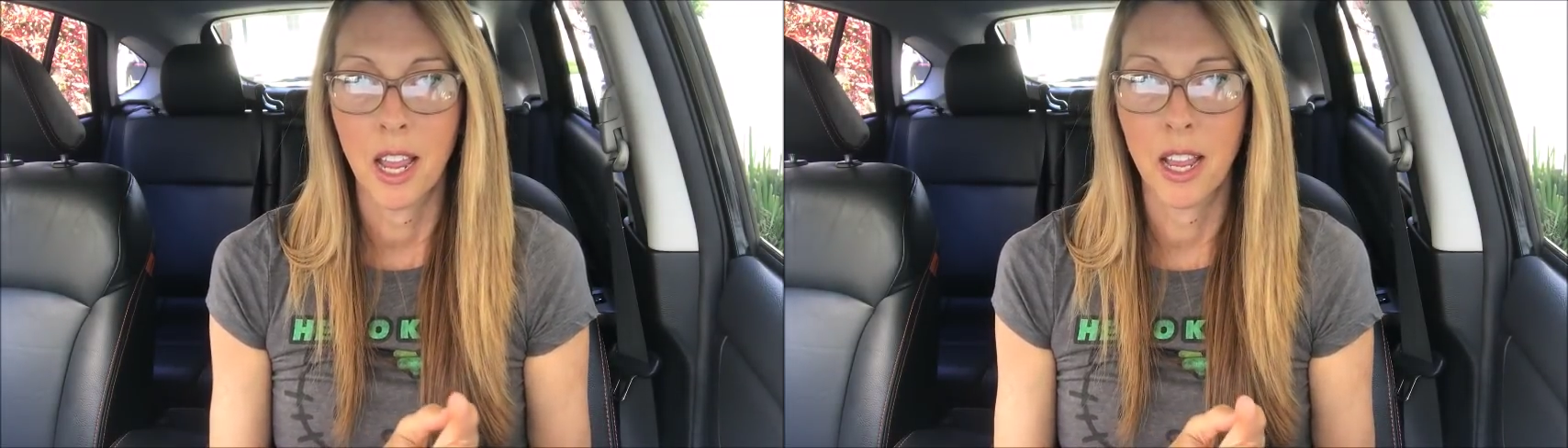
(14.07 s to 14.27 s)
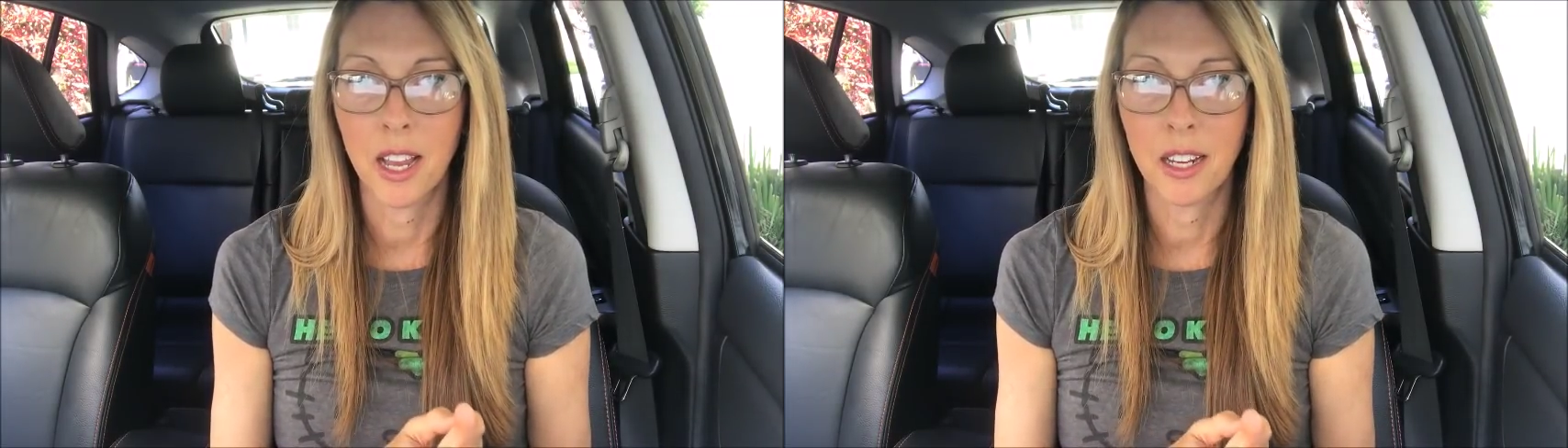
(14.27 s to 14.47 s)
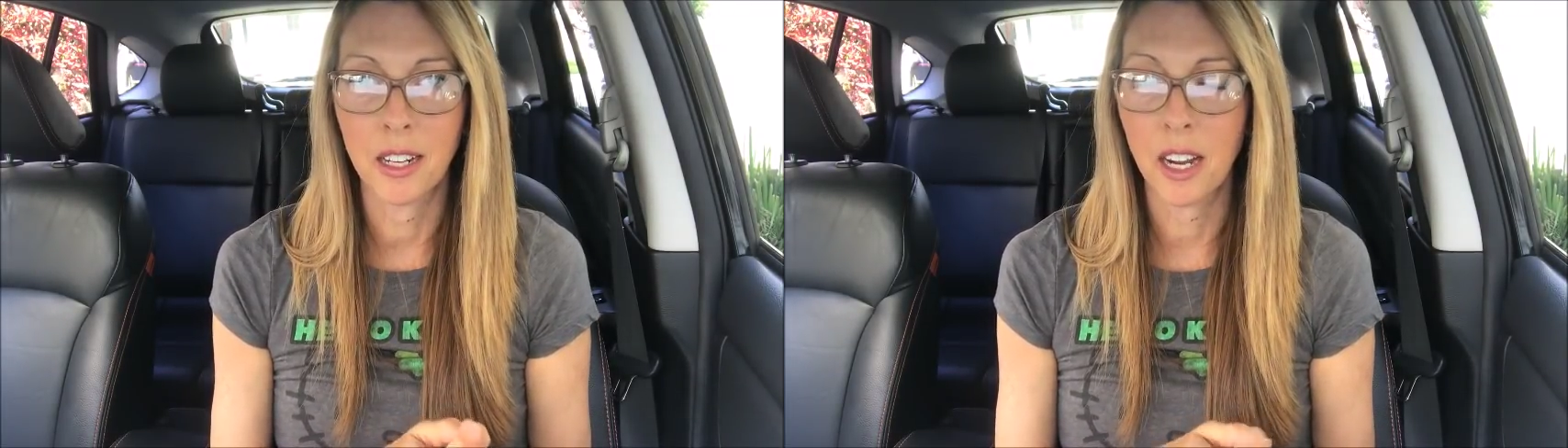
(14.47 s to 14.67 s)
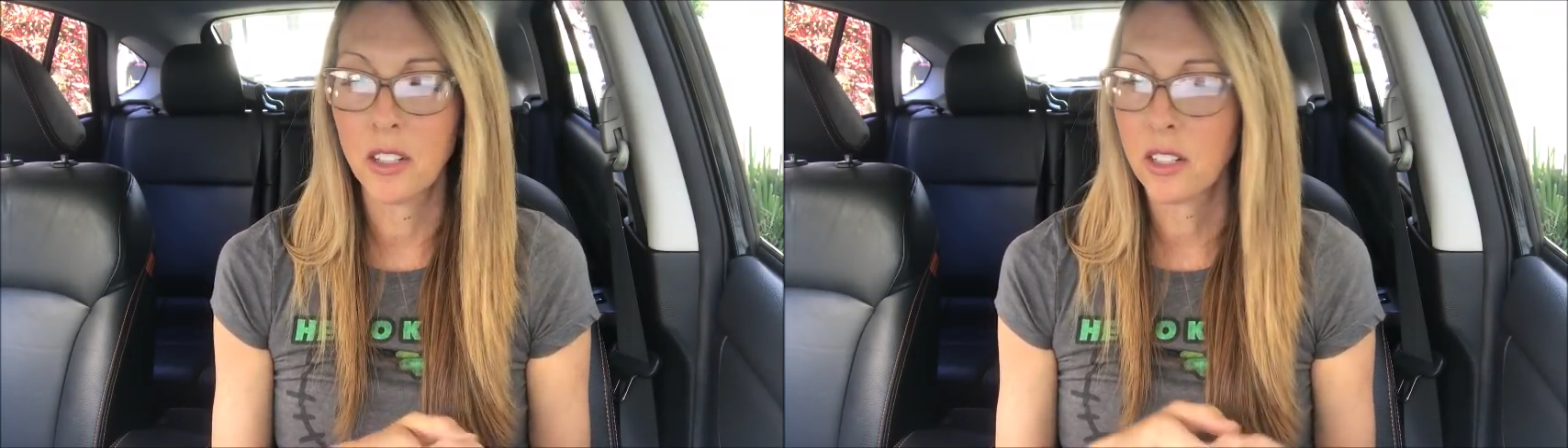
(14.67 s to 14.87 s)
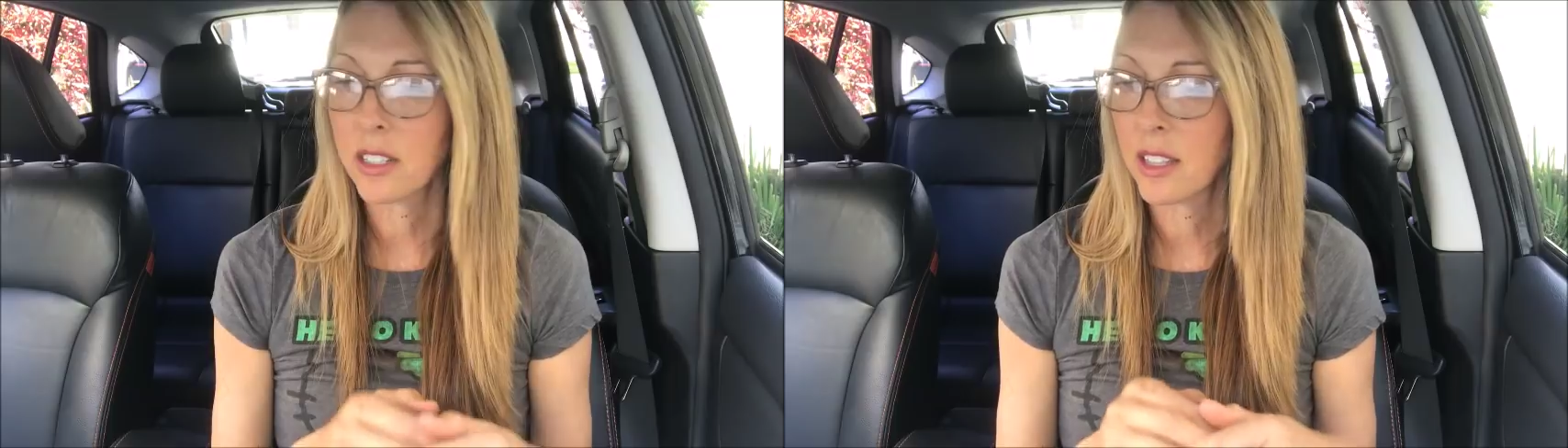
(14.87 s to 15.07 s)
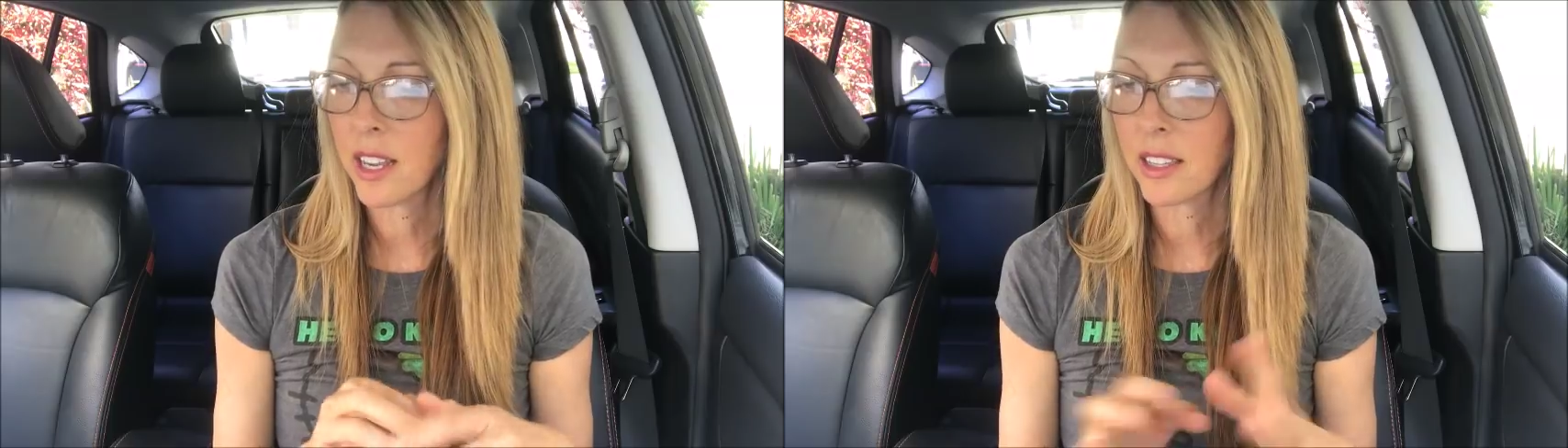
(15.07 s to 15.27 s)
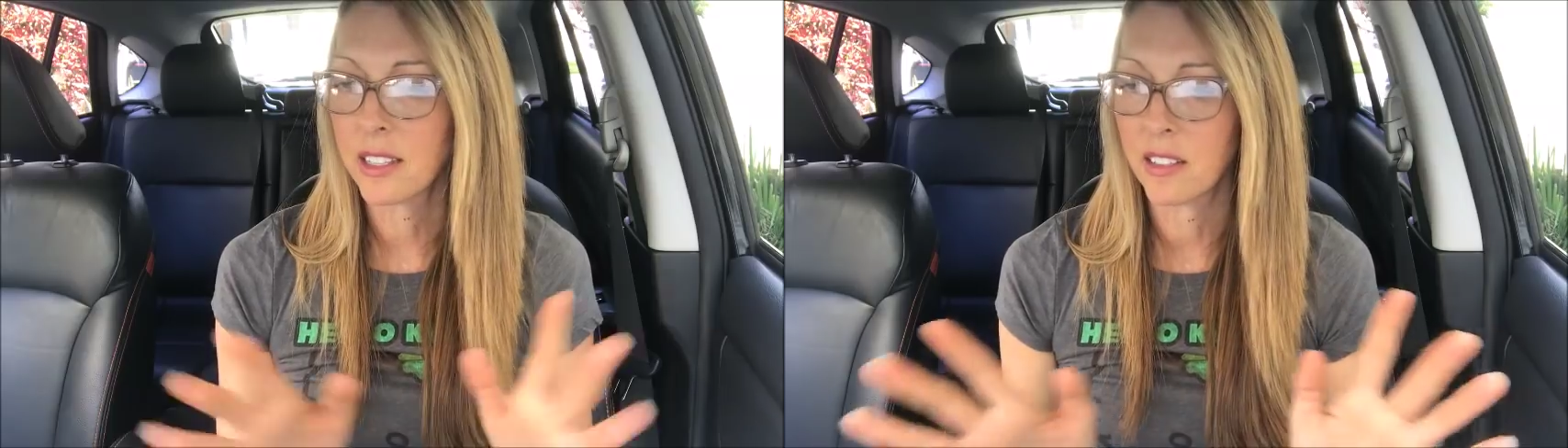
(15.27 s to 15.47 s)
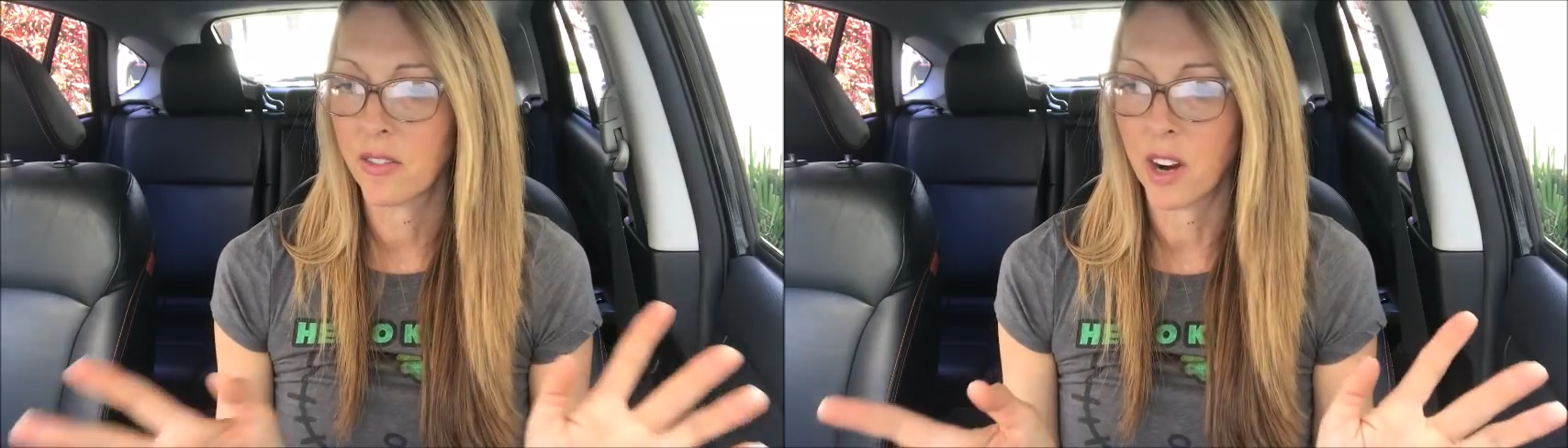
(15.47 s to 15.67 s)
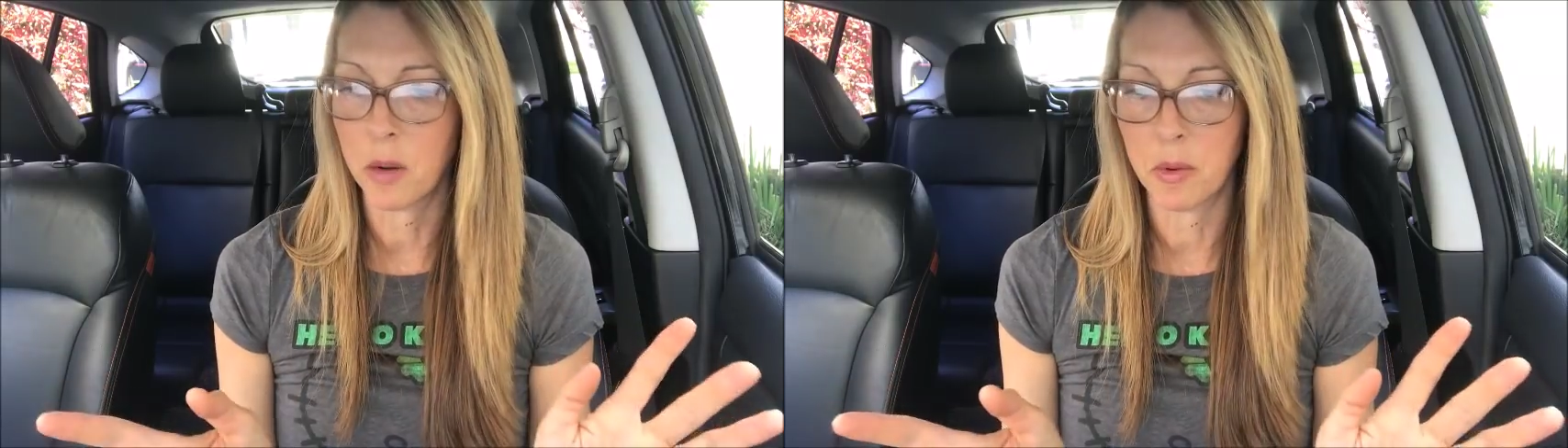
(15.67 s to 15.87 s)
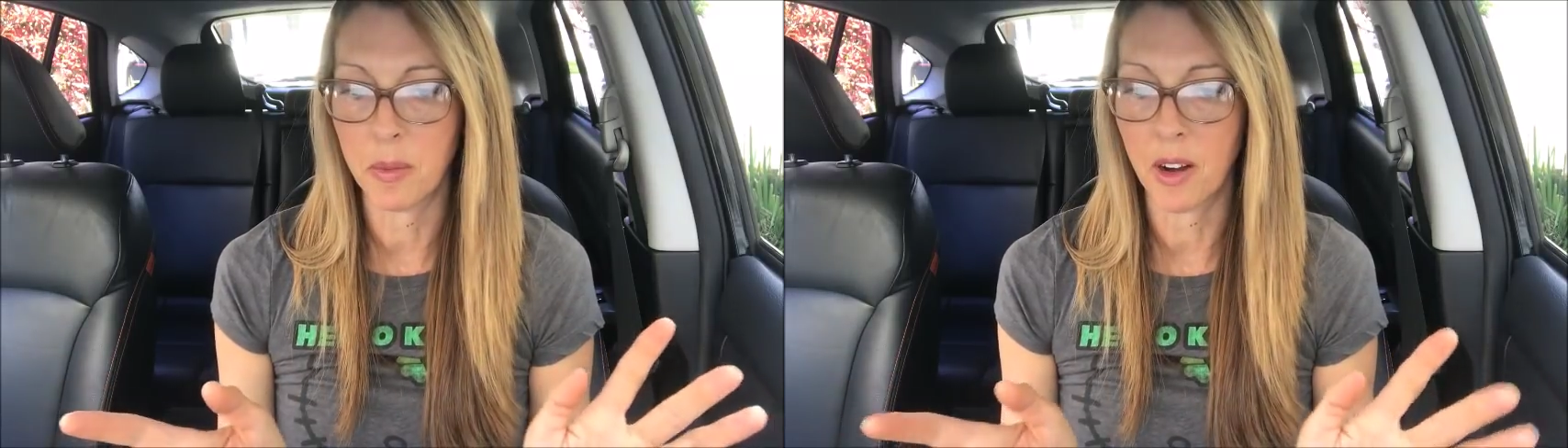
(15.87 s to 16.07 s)
and I just like this
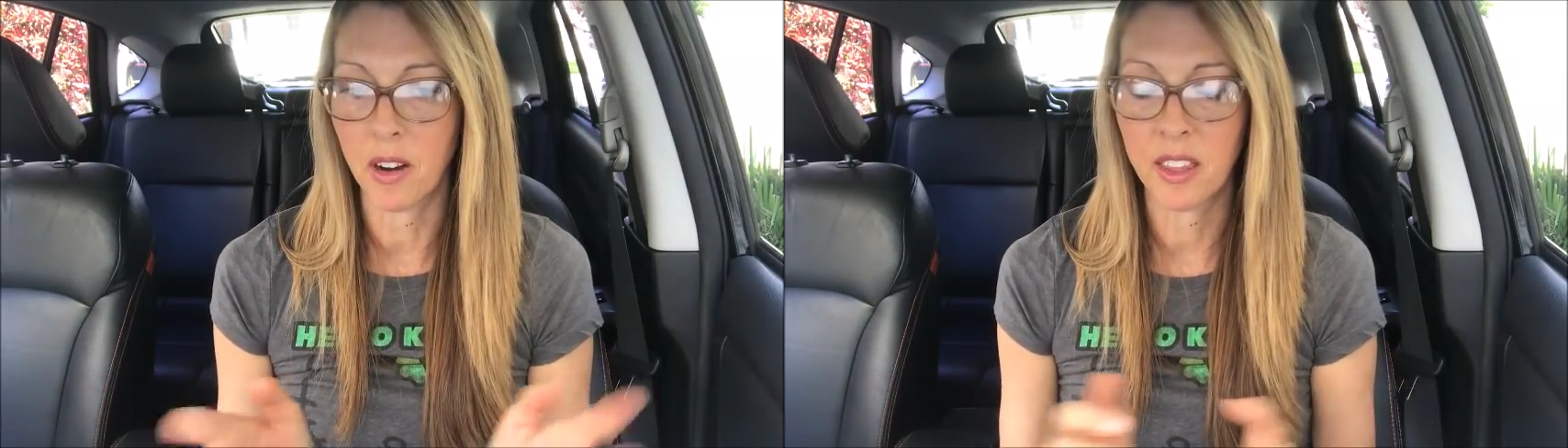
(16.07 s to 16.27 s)
environment better.